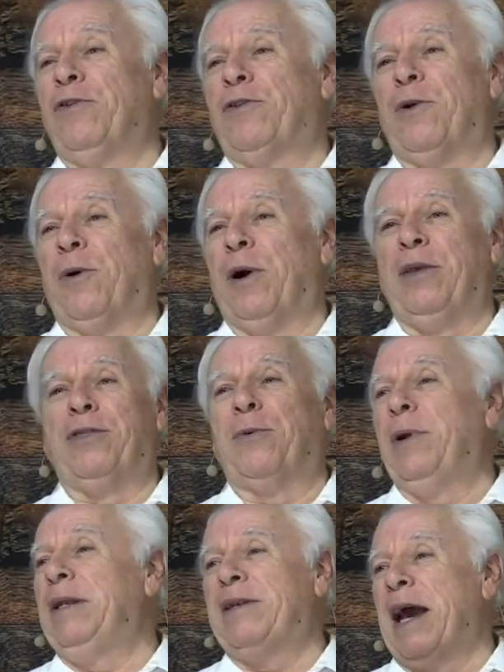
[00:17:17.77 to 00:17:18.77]
the story.
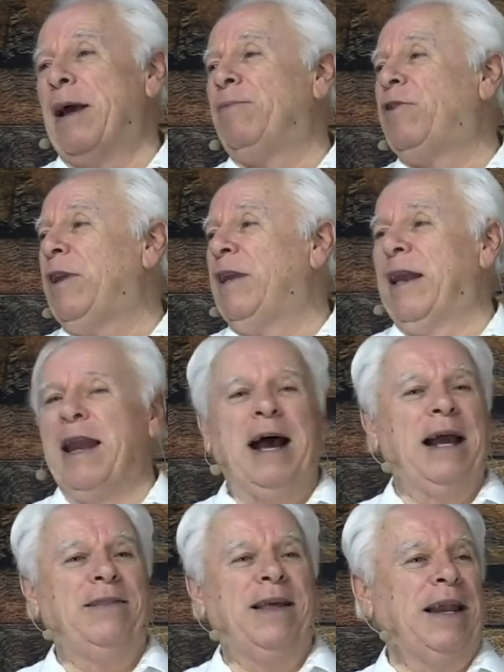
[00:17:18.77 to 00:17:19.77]
Three times he
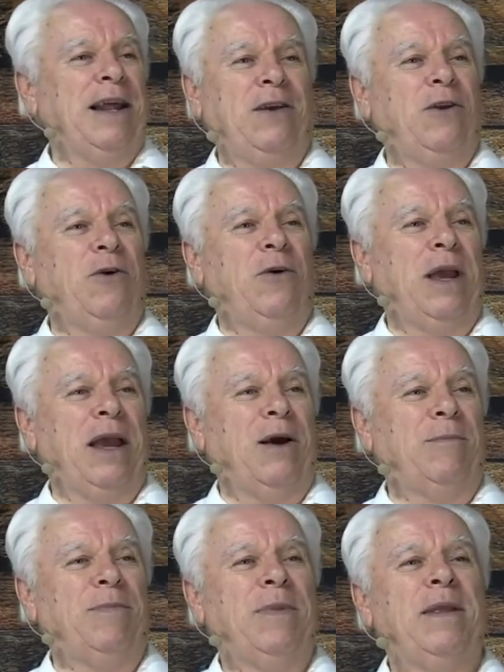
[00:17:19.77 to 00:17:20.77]
denied that he knew
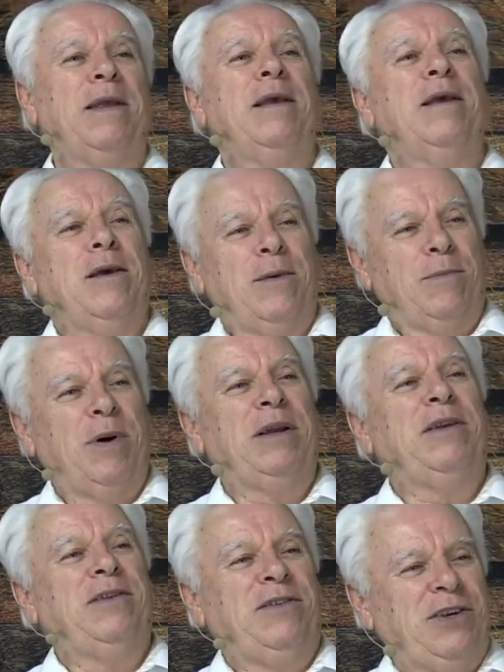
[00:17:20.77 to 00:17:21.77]
him,
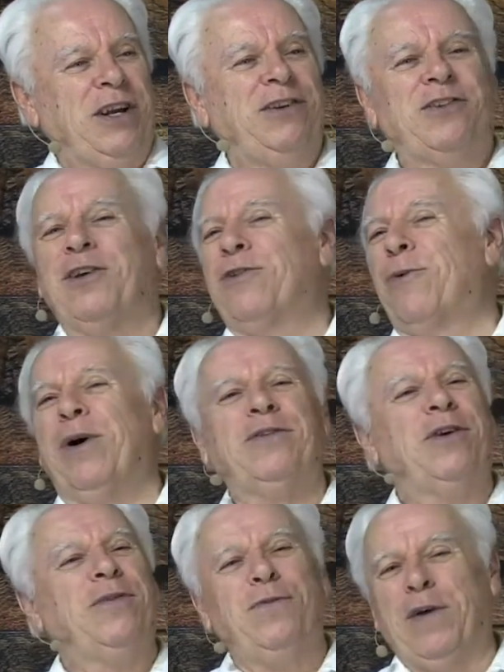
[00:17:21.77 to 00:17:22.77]
but Jesus
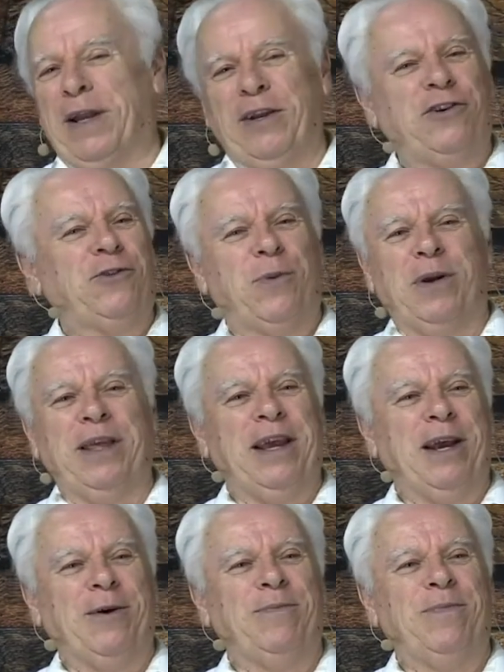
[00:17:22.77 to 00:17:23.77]
wasn't finished with
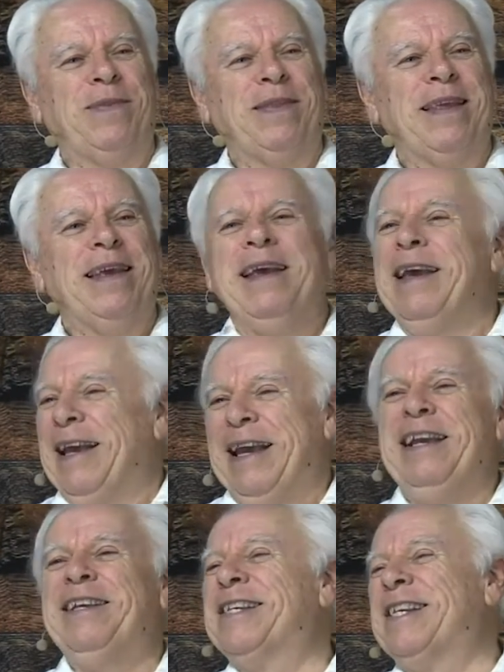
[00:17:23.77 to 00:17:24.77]
him.
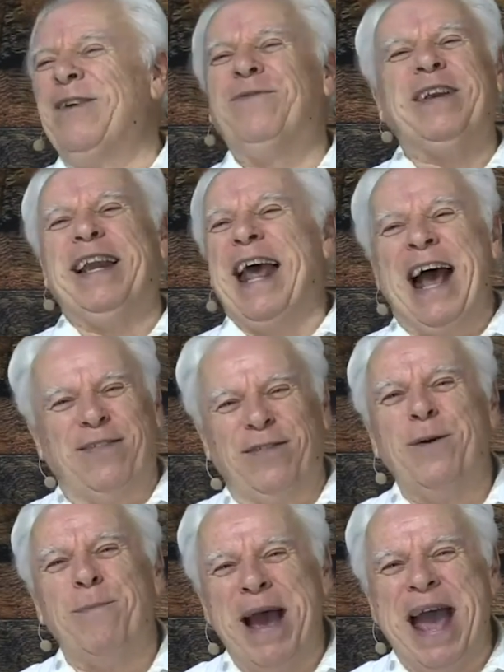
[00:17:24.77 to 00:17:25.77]
He sifted
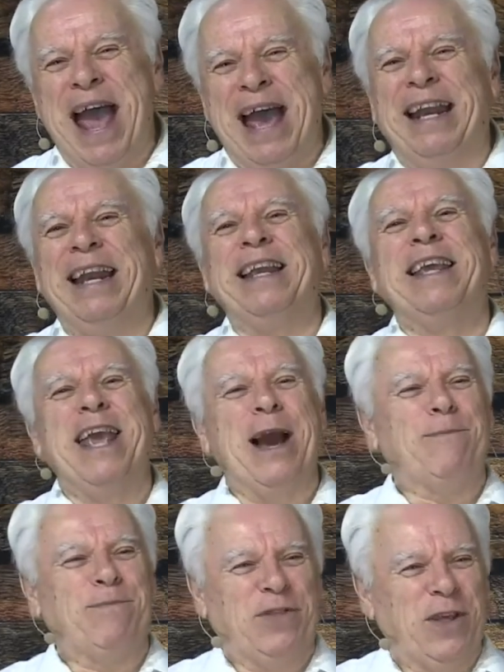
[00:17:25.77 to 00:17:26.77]
out the bad and
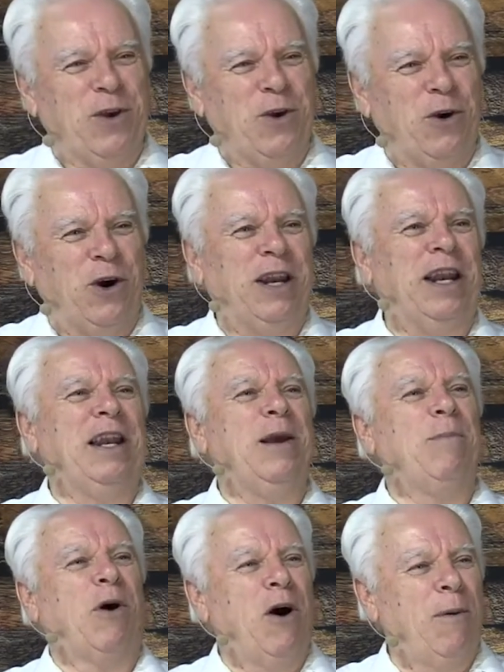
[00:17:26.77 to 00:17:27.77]
kept the good, and he
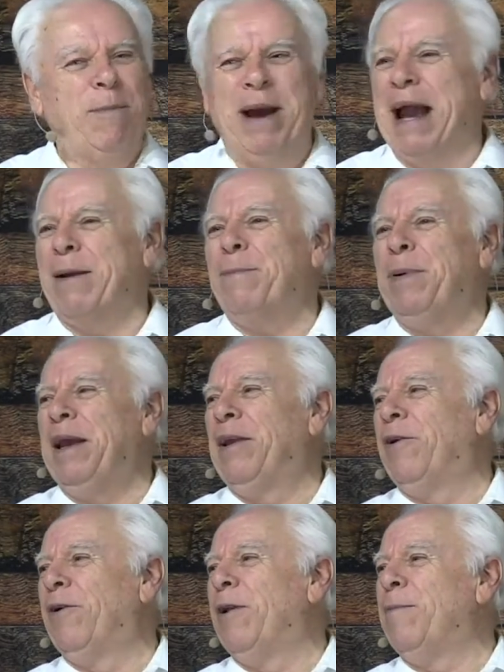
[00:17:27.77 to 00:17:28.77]
brought back
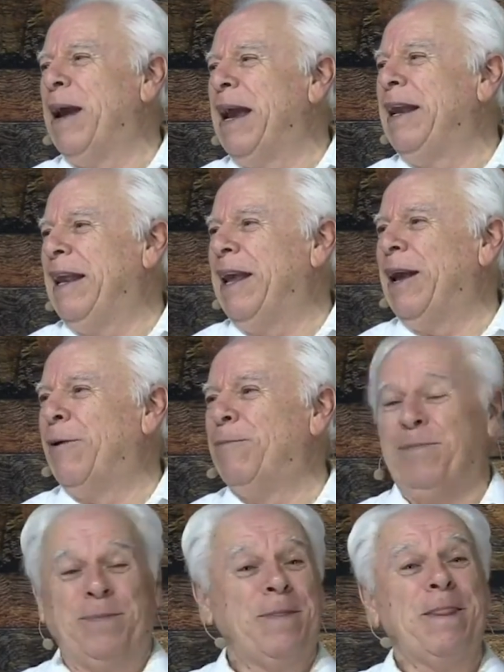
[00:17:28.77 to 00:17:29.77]
Peter and made him